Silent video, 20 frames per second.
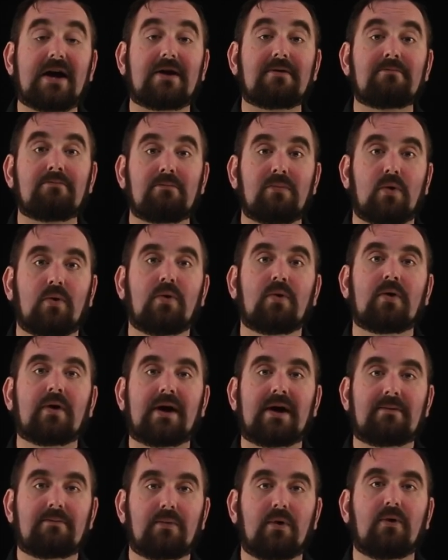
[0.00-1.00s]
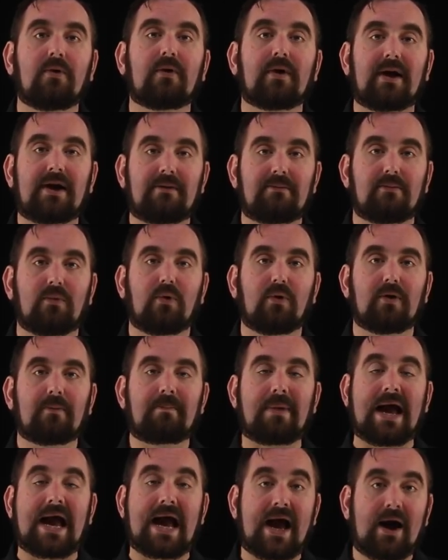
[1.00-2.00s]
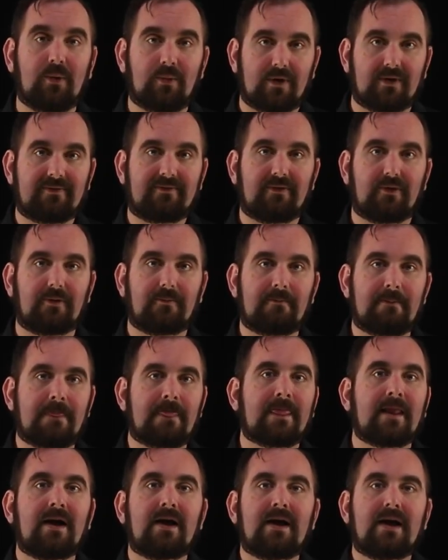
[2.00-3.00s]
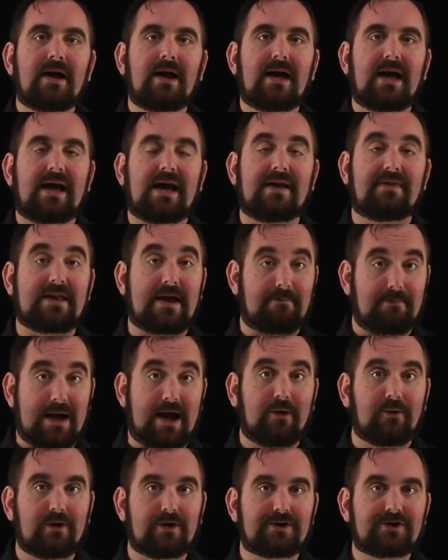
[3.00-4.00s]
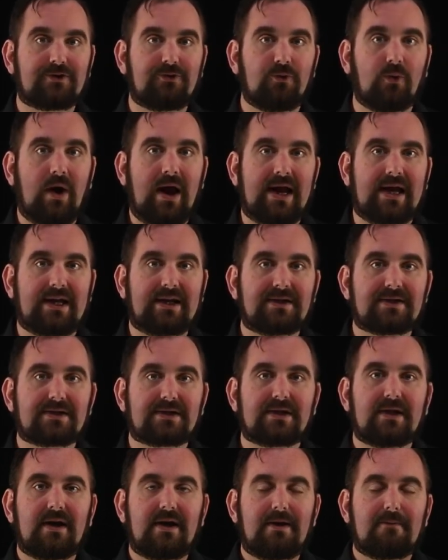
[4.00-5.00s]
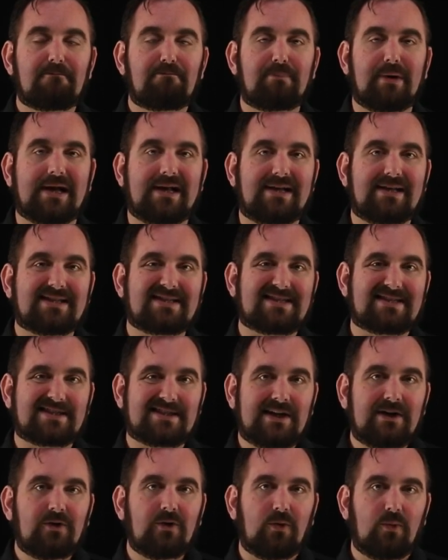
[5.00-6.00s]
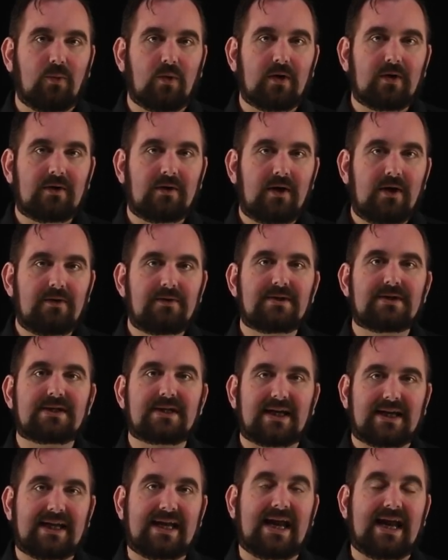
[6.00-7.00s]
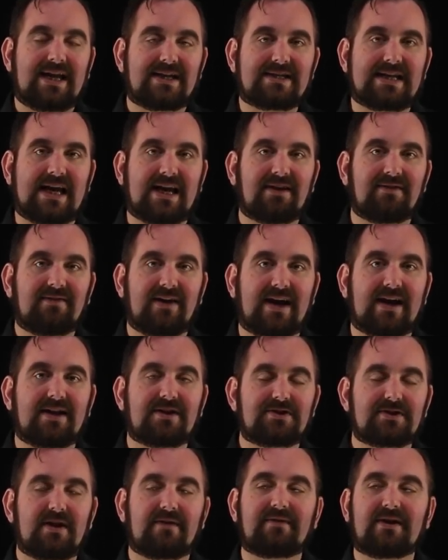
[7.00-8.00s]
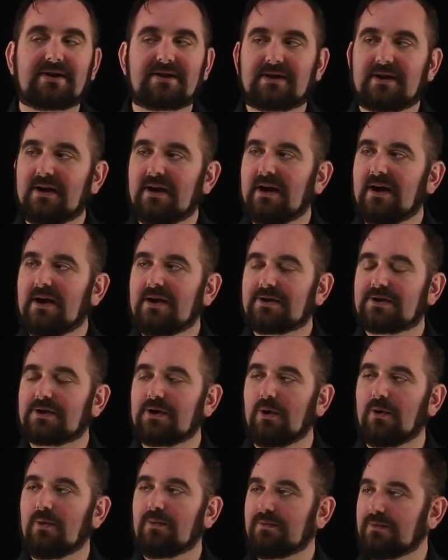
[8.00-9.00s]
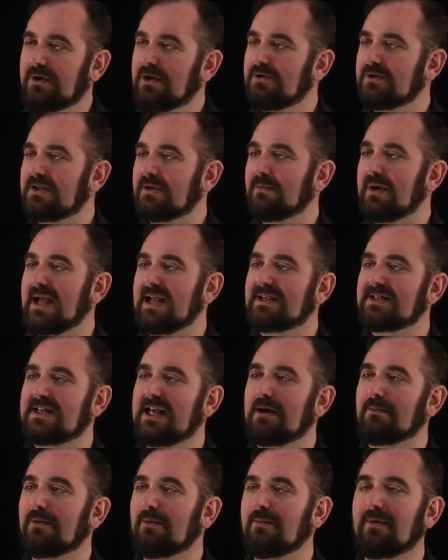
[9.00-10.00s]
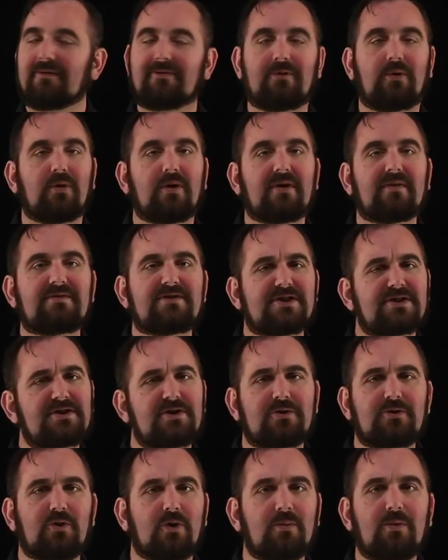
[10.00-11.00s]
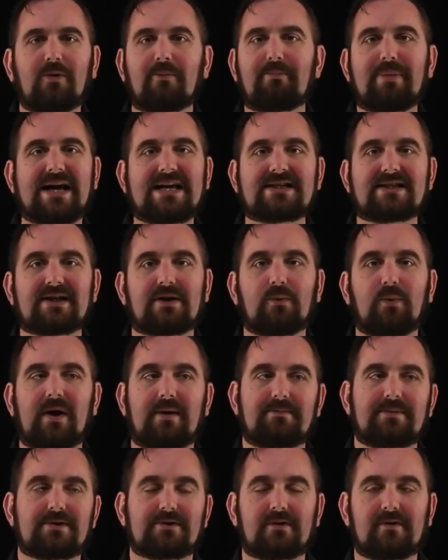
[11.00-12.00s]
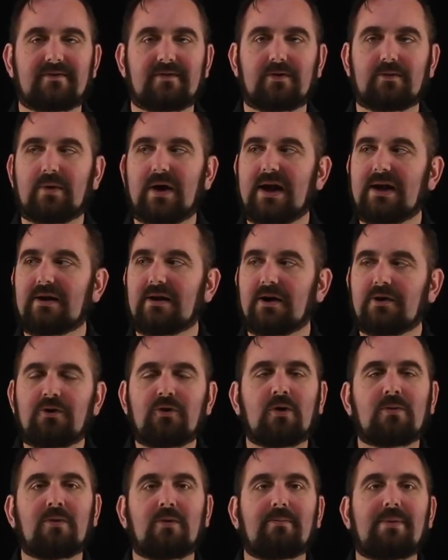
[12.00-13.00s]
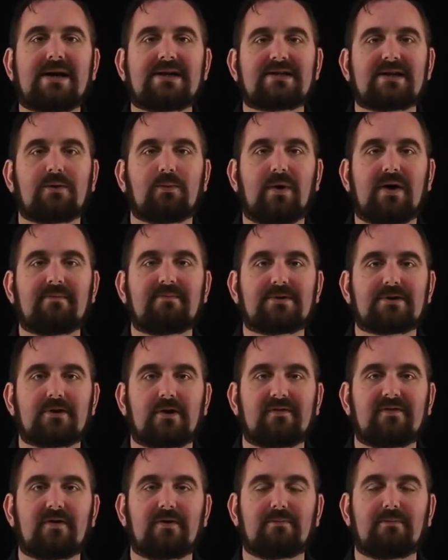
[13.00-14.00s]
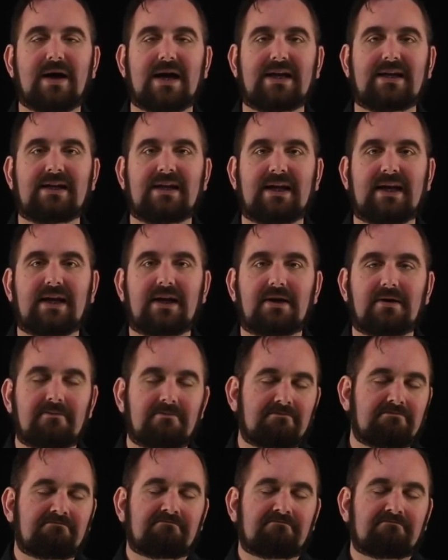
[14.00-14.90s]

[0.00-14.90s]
gotten more and more and more powerful. And that power is great, but single workloads can't take advantage of it. So using my example before of just a normal basic web server, right? A normal basic web server might need